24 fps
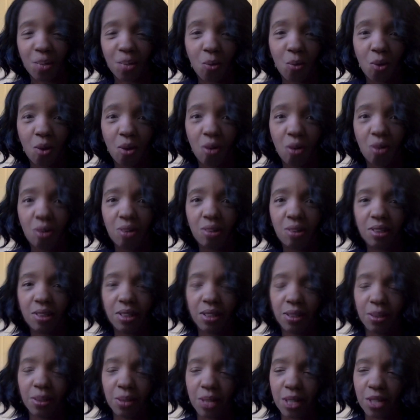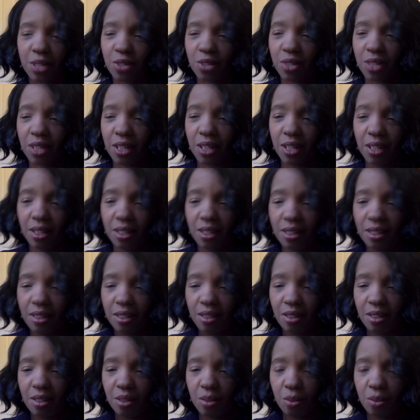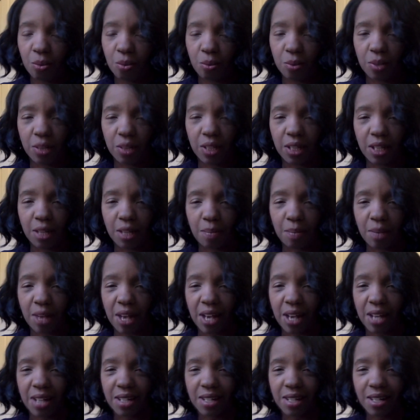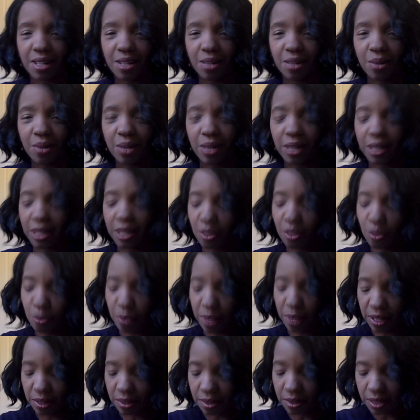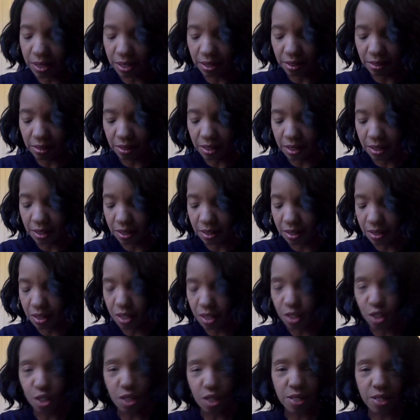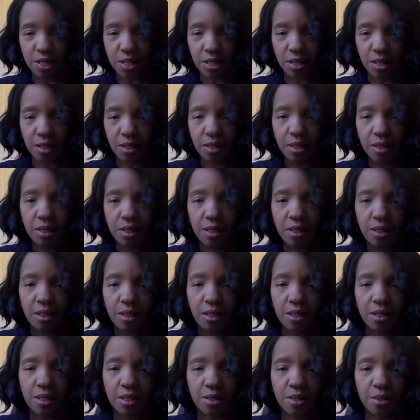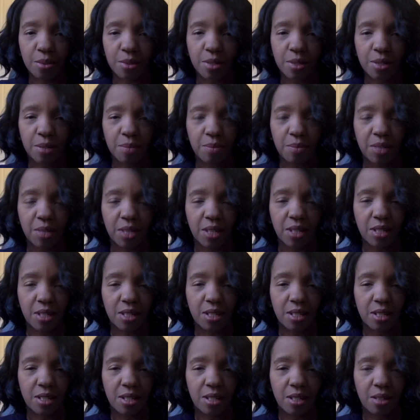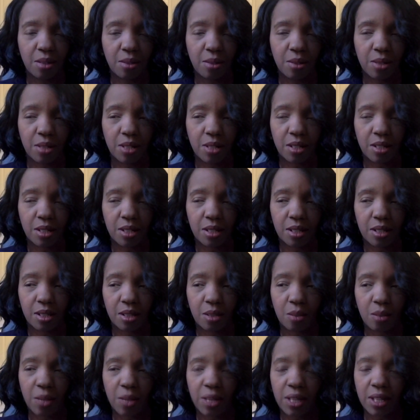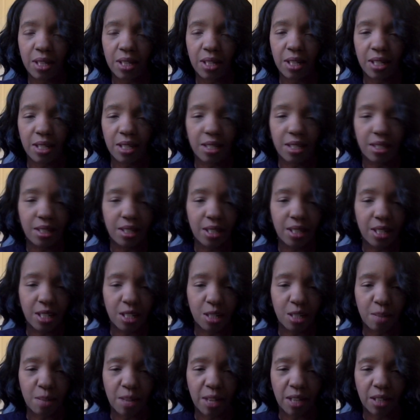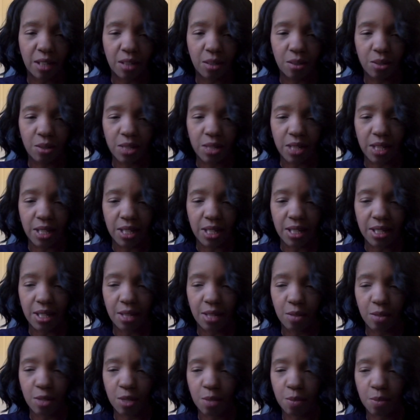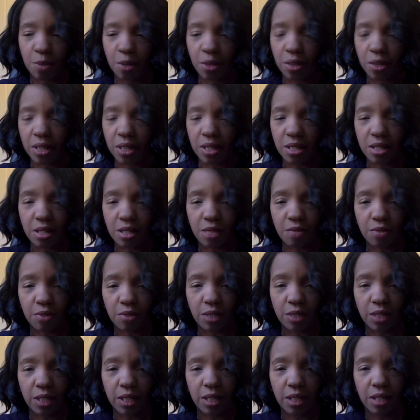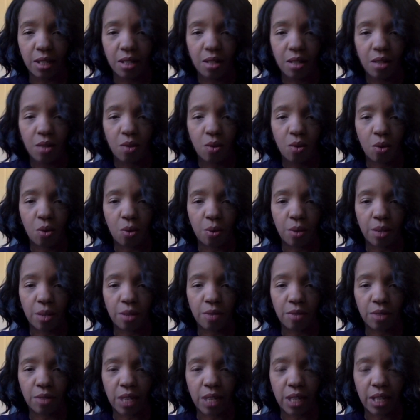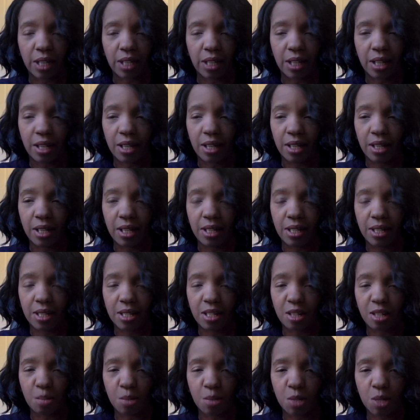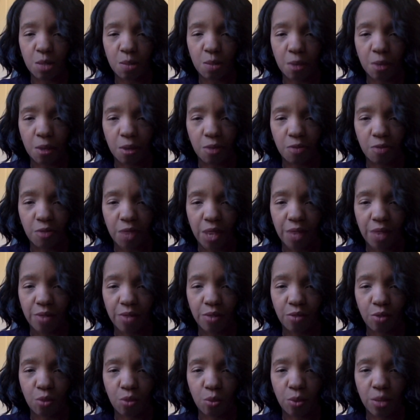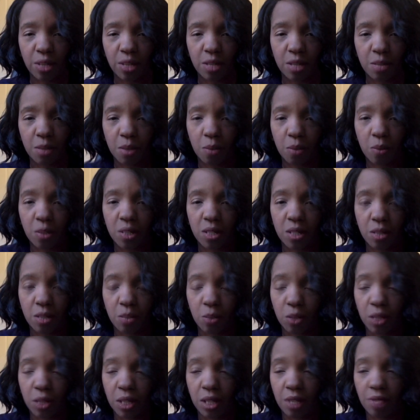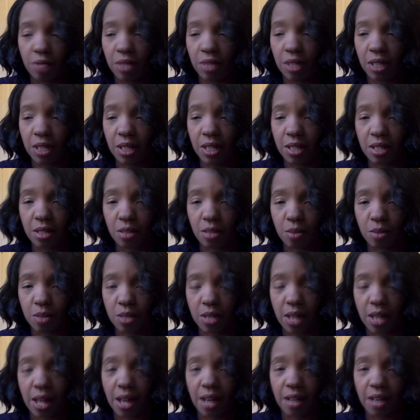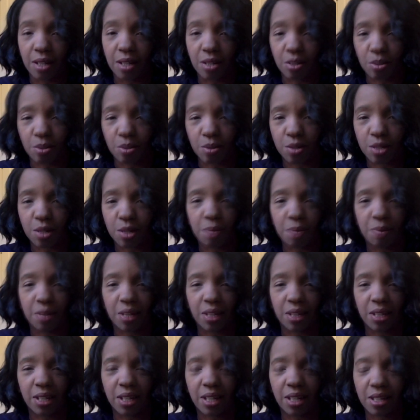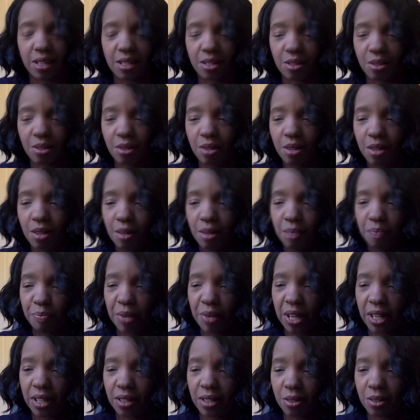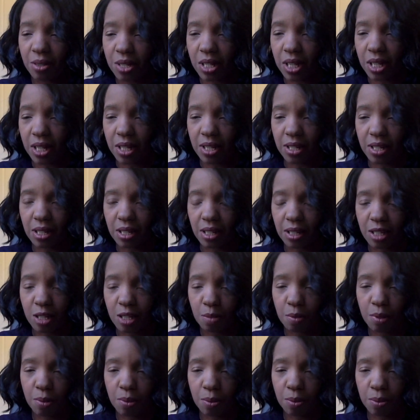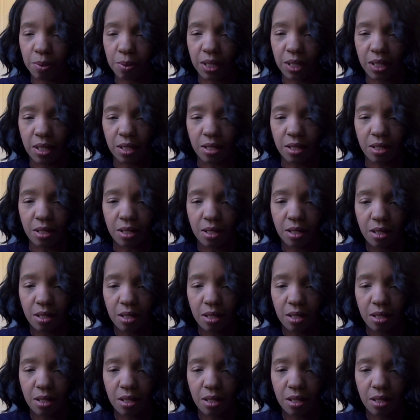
a wall, that you can't really get past. And I know I got to go back on there and adjust it because there were some things, the way that they did things back in those days, they would spell things differently or whatever. Like Anise could be spelled 5 different ways, but it wasn't really even Anise. It was Alice, or it was something like that. So back in those days, I guess people really didn't